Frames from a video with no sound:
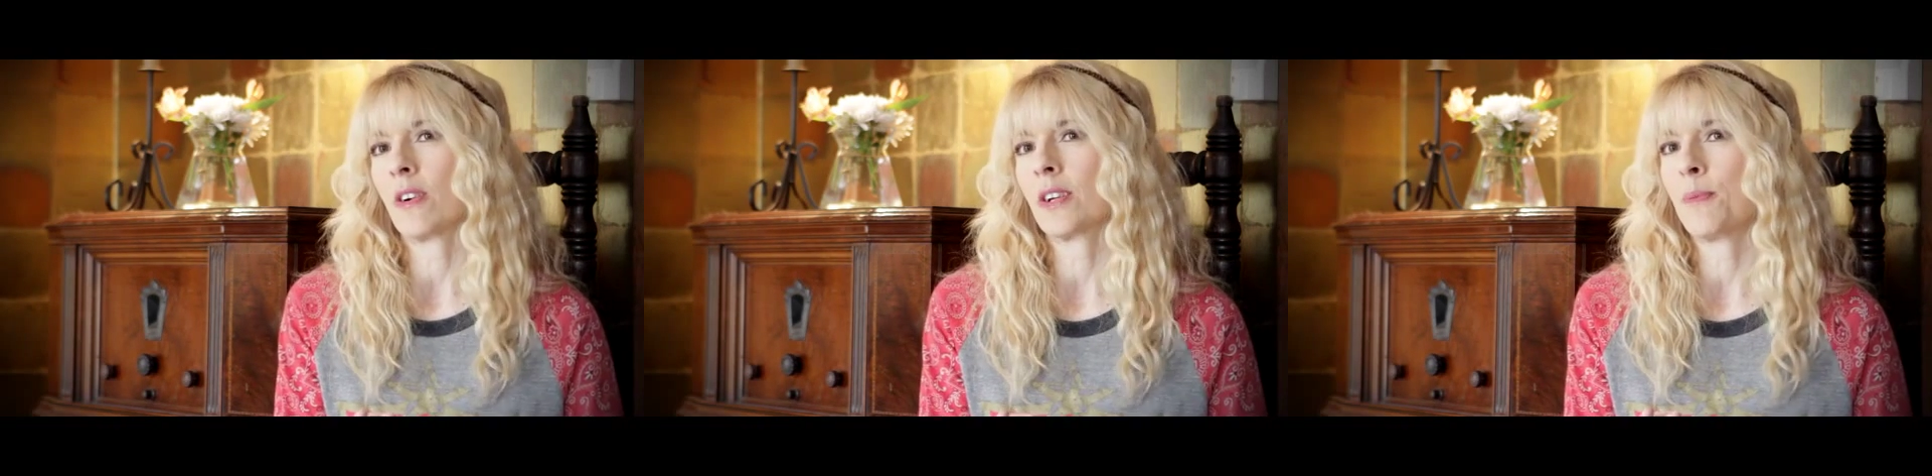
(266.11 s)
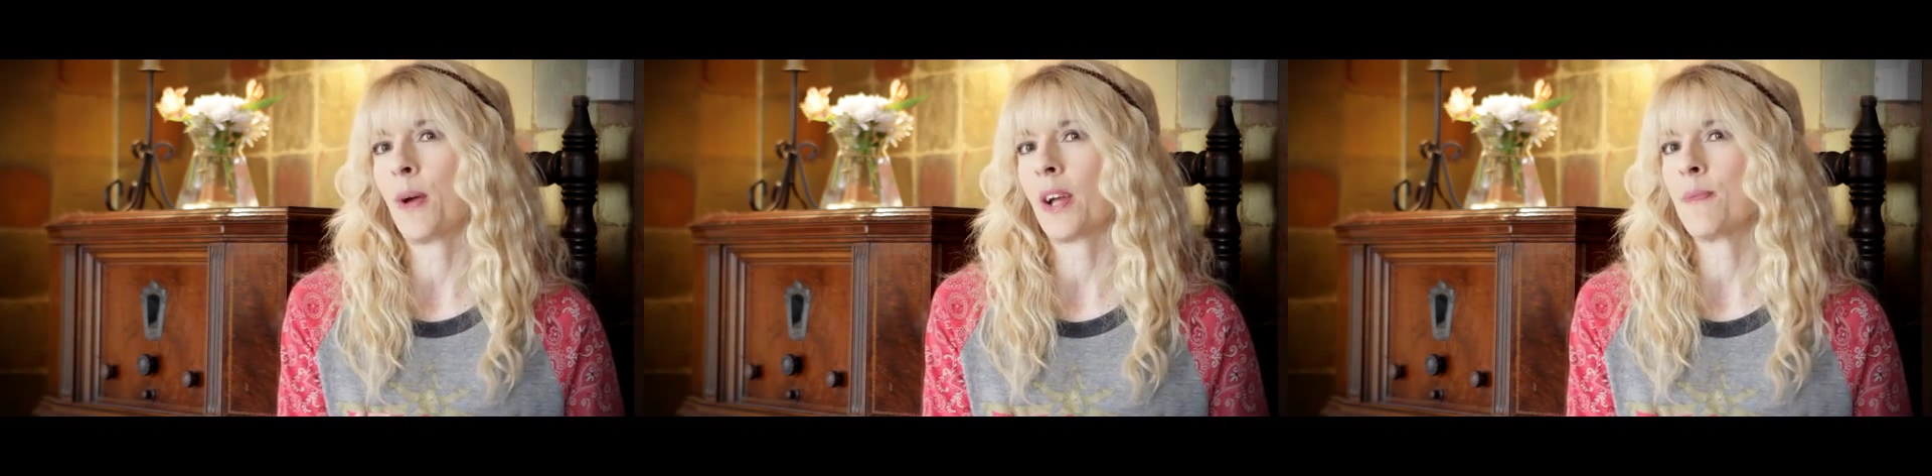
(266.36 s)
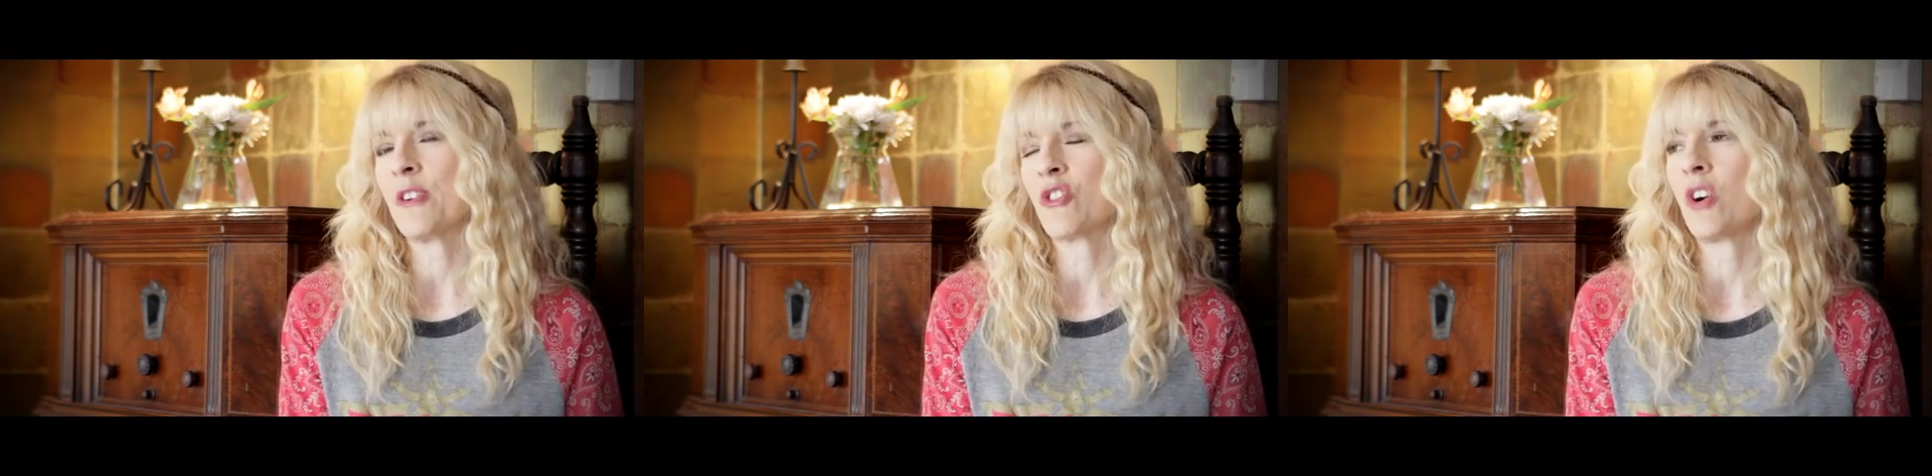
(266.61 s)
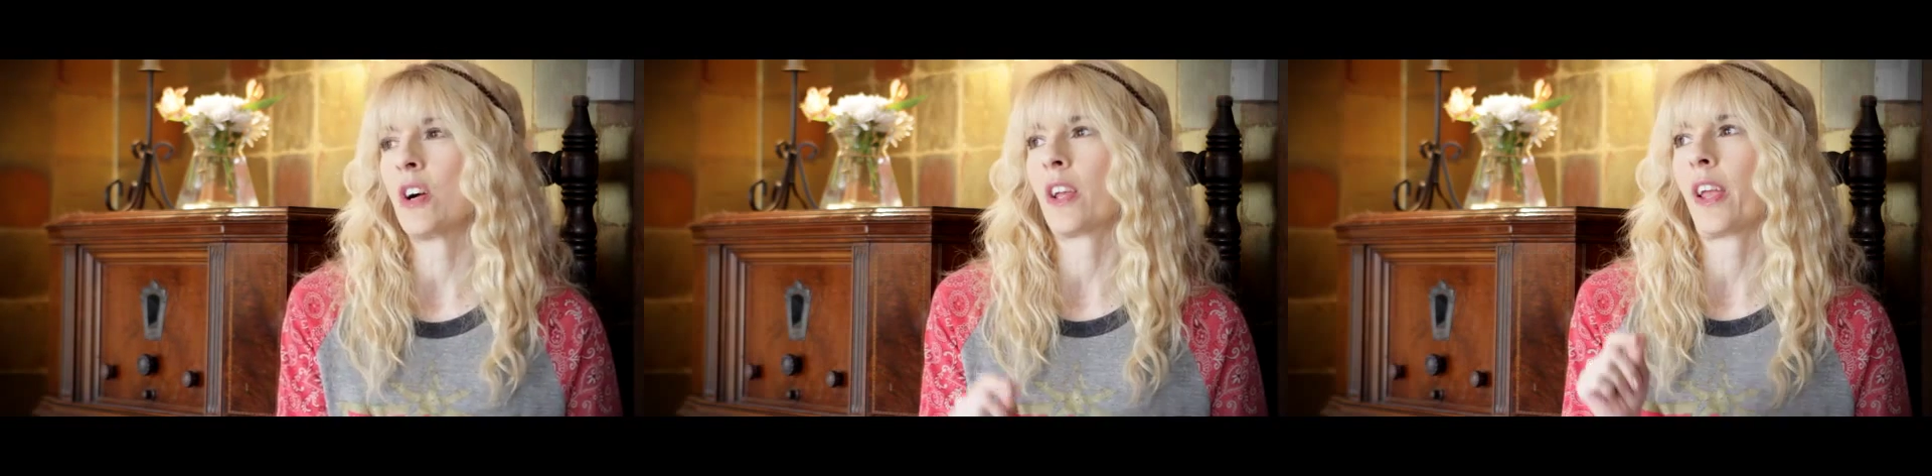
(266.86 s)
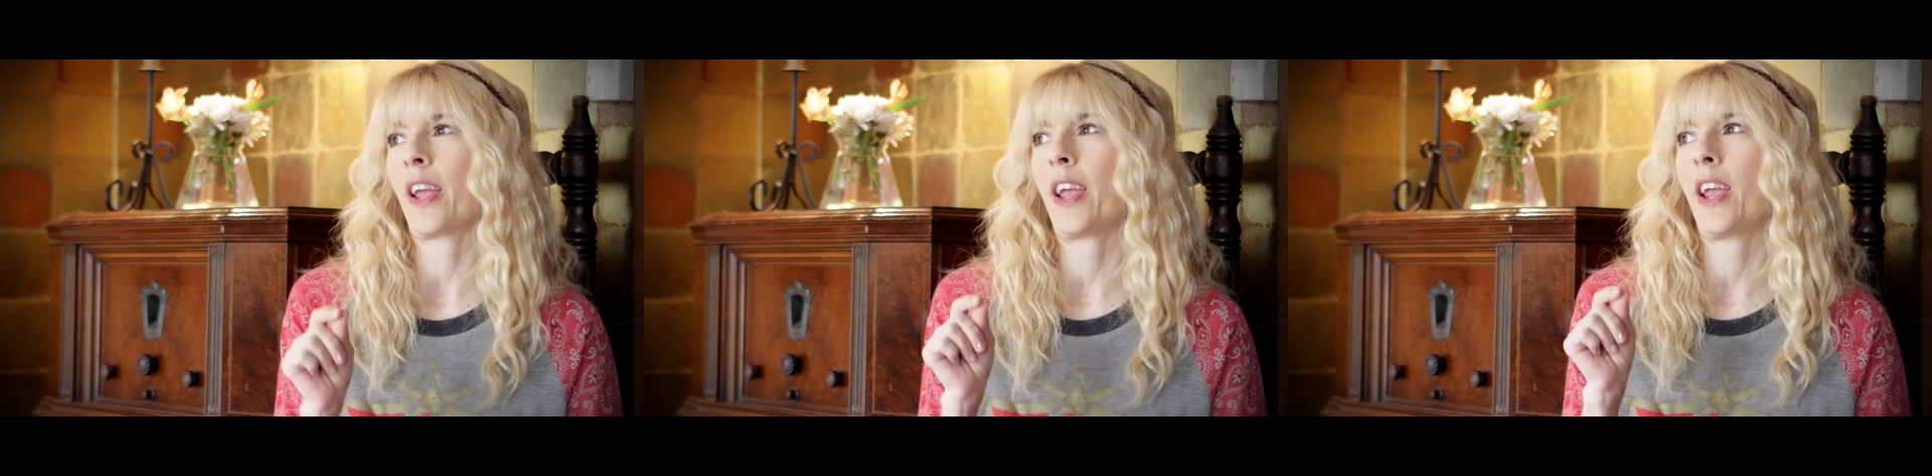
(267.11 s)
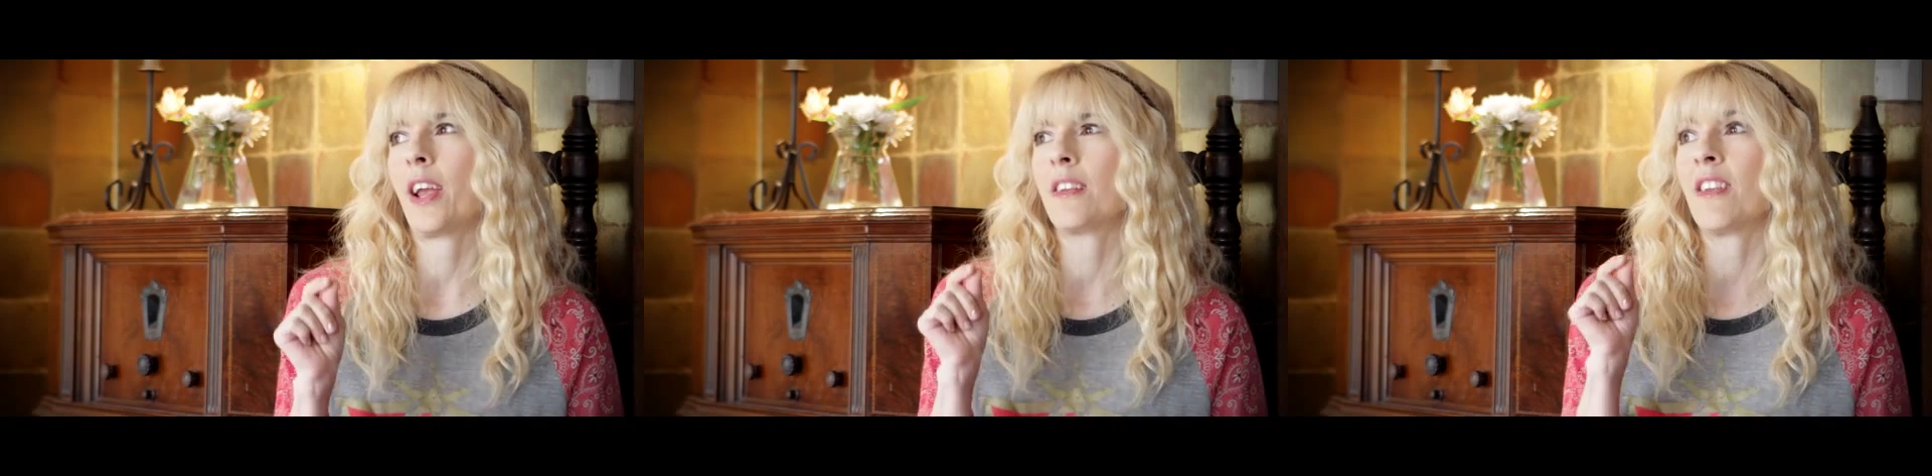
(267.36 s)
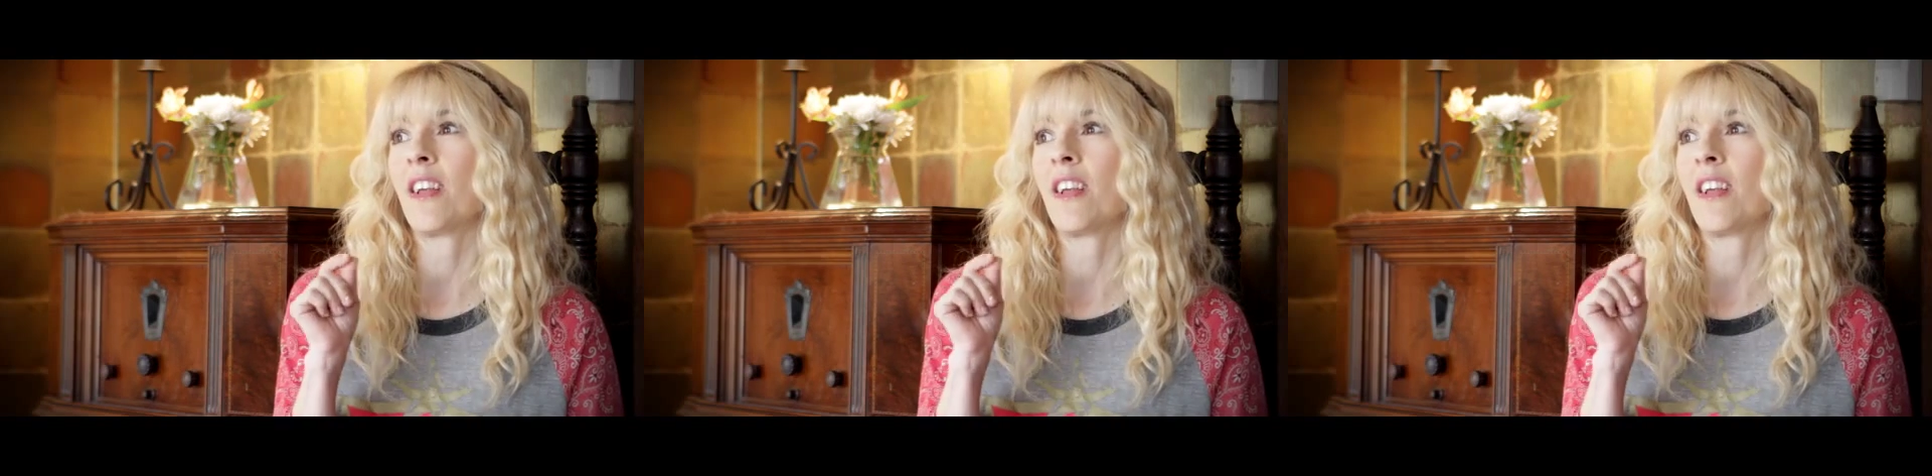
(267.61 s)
in the back of my truck and